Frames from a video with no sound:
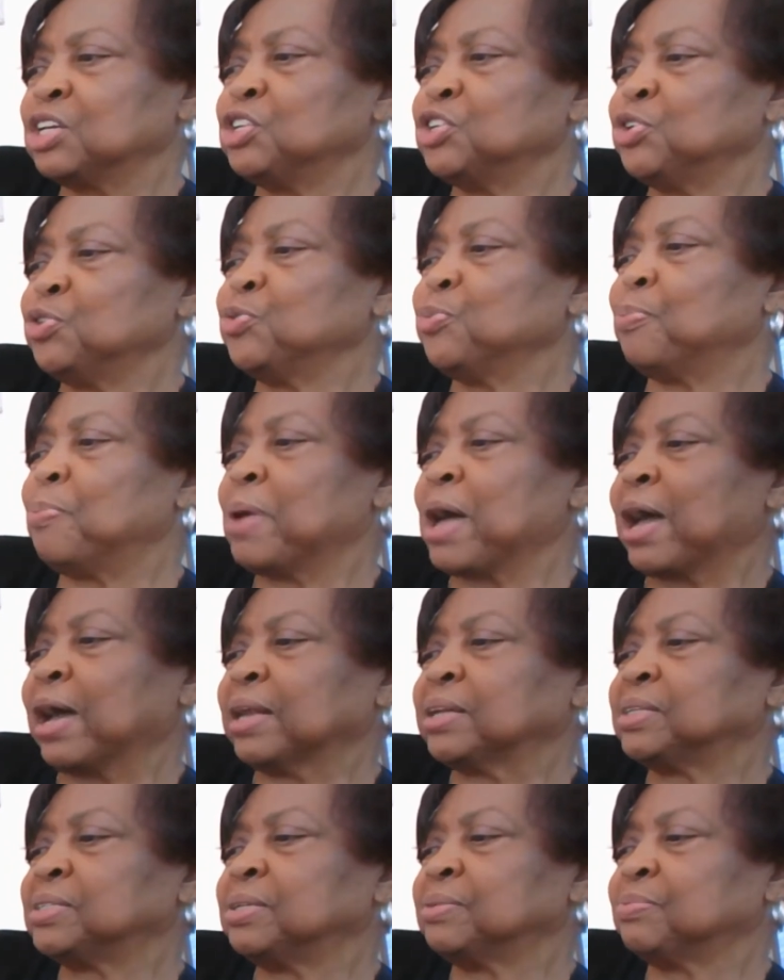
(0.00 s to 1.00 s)
You
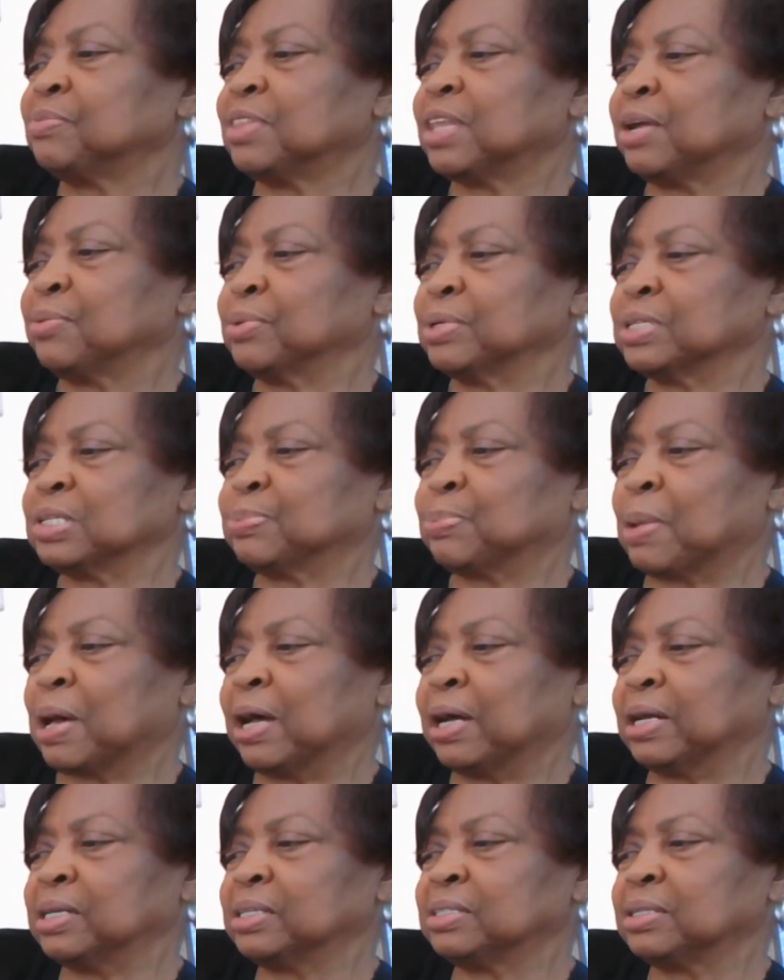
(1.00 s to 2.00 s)
bet, they
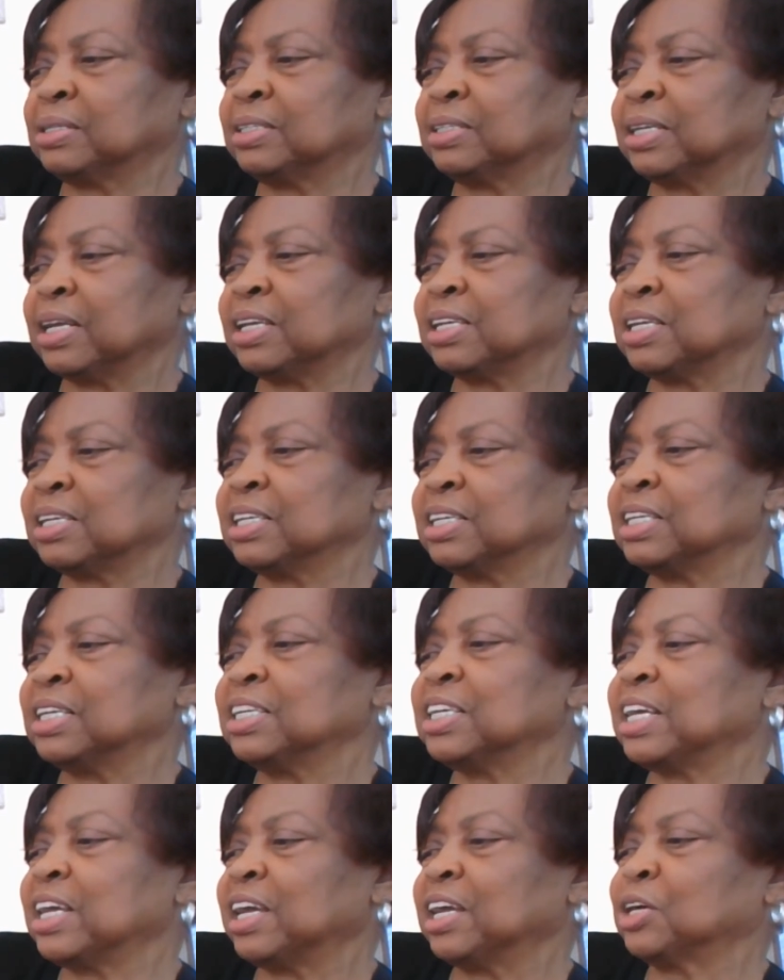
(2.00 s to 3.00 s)
respond
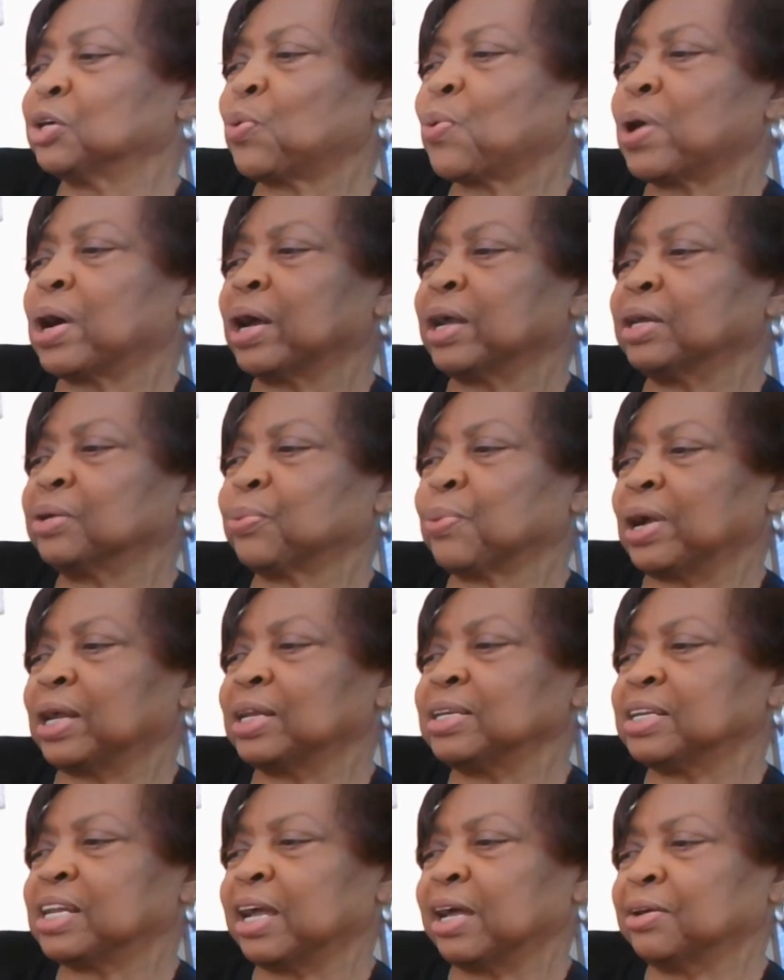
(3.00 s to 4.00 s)
and quiet
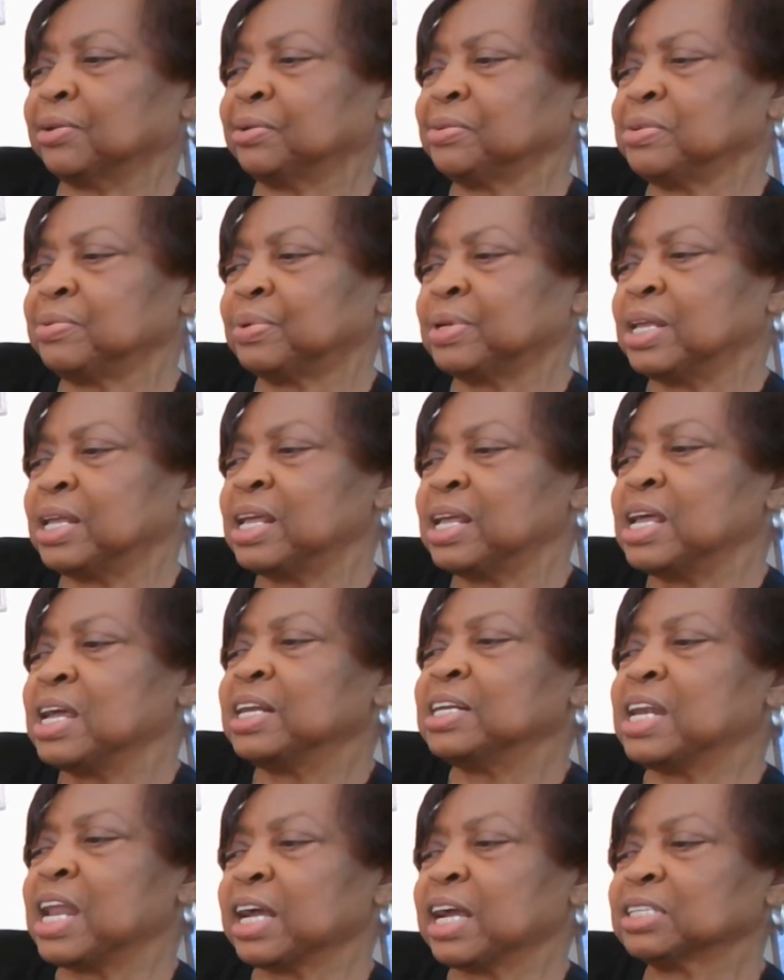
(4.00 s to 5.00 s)
right down.
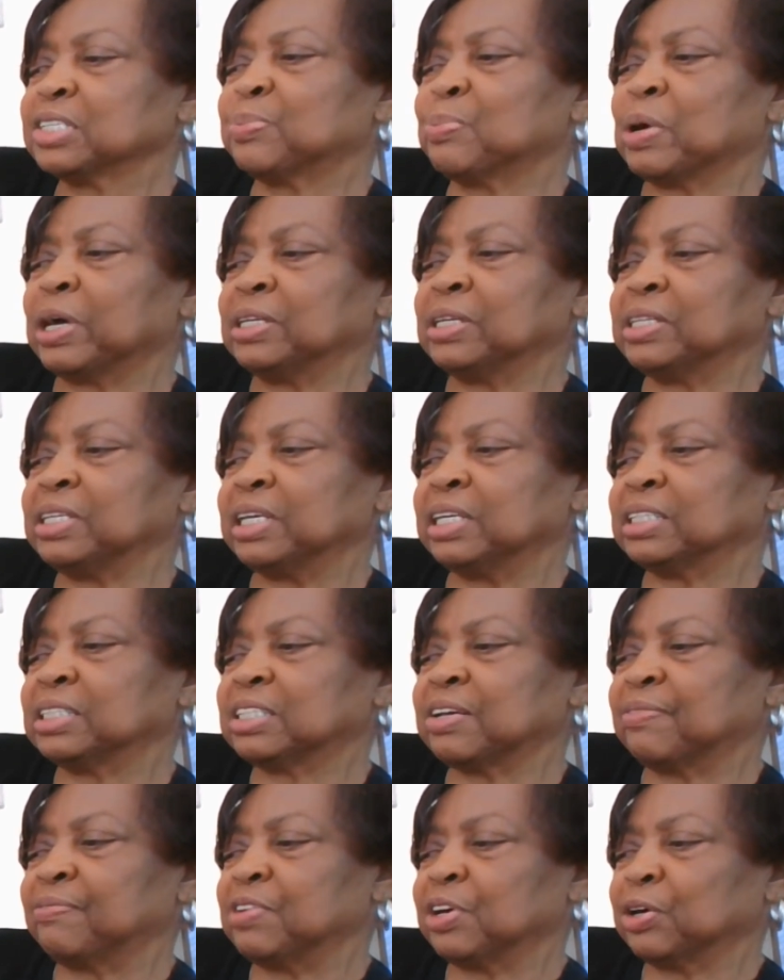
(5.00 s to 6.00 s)
Next Monday
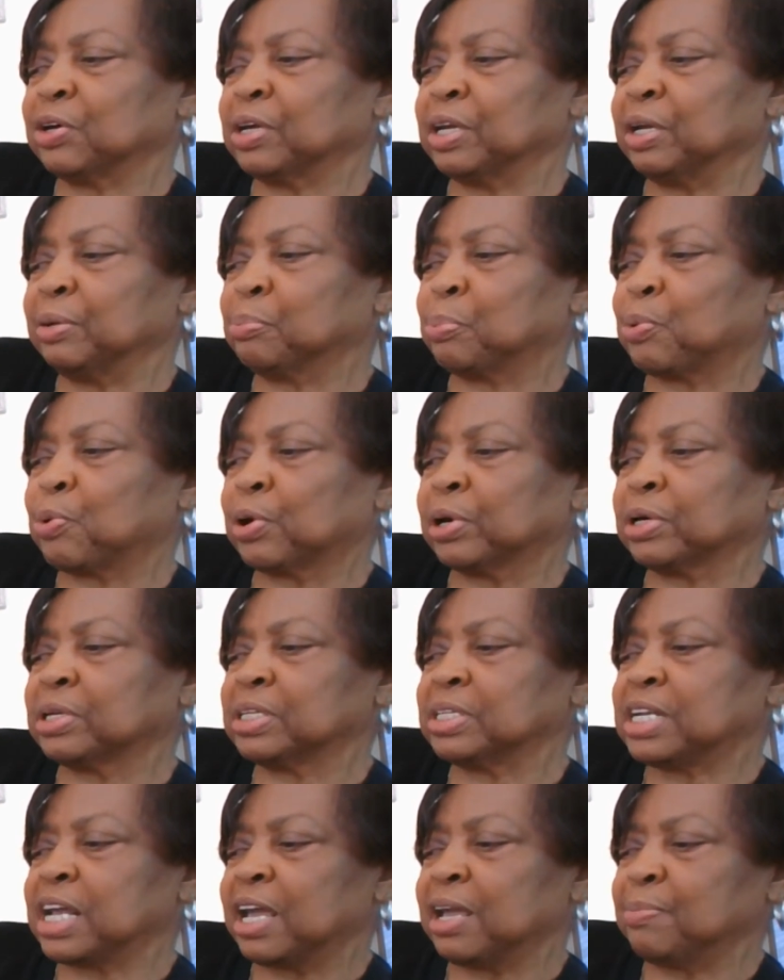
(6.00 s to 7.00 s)
is a very
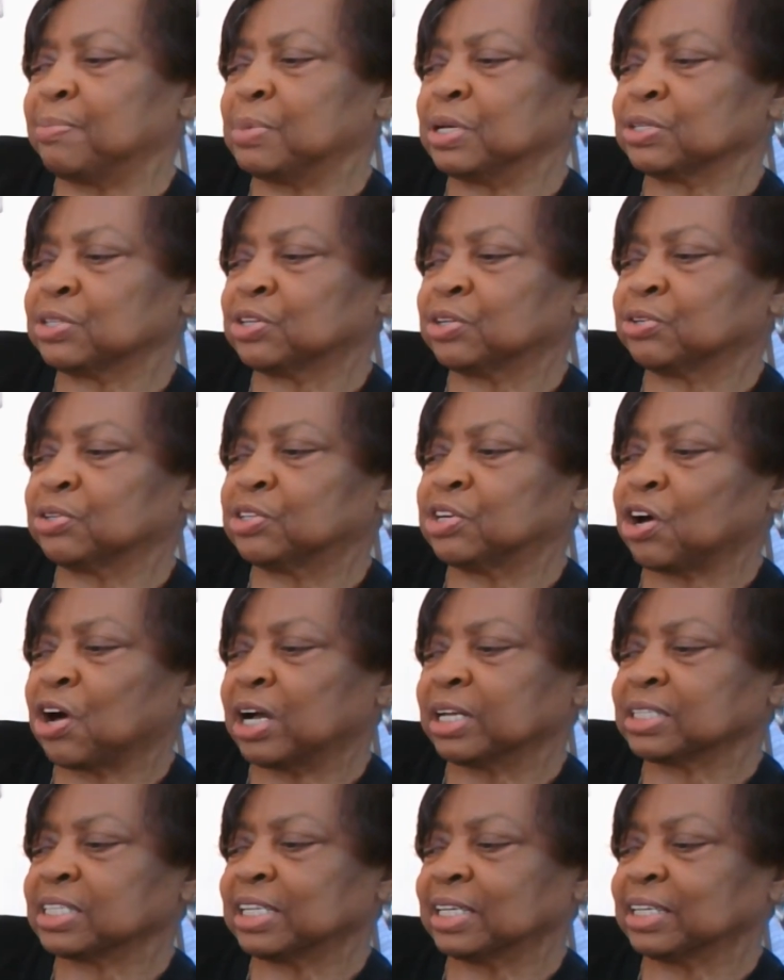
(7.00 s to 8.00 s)
important day, Mr.
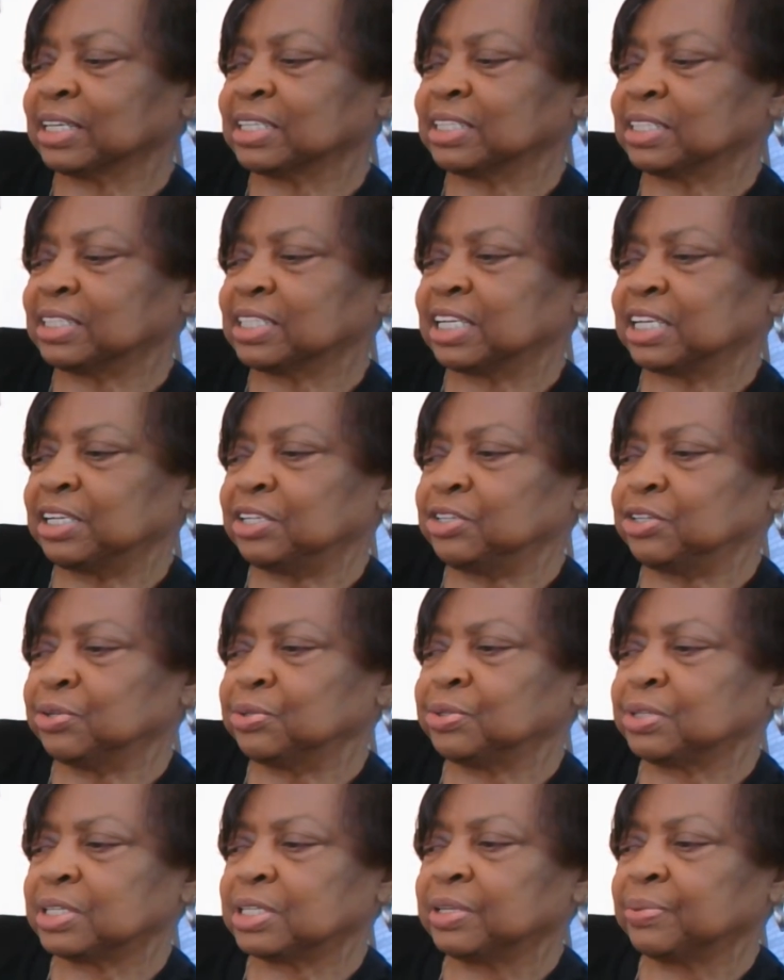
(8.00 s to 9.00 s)
Dawson
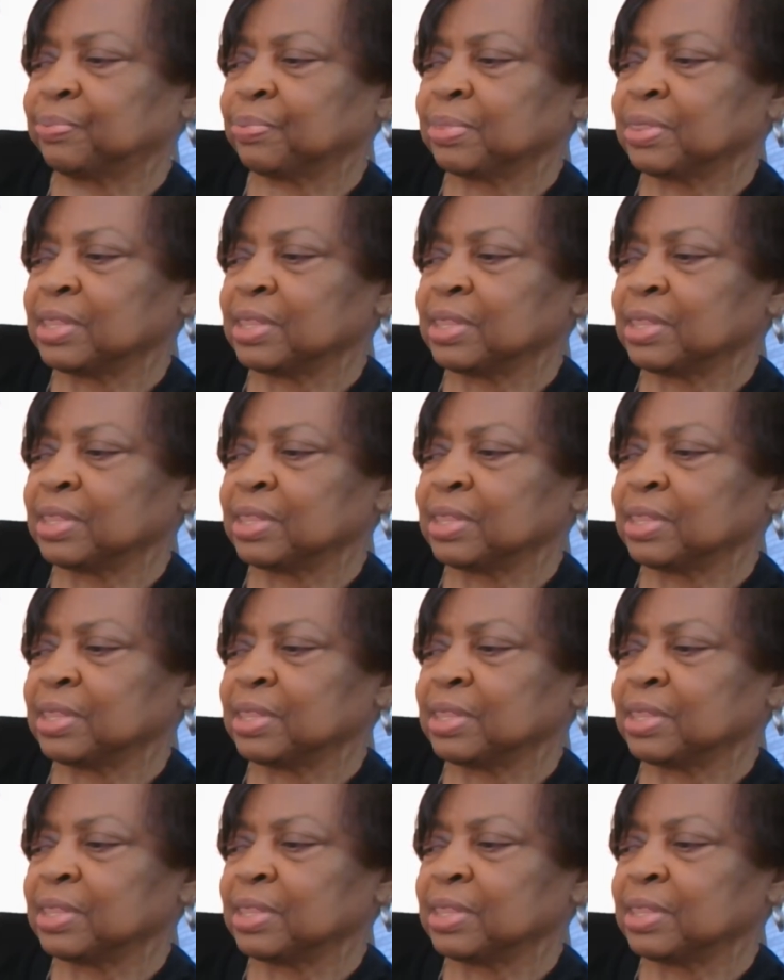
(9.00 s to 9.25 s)
continues.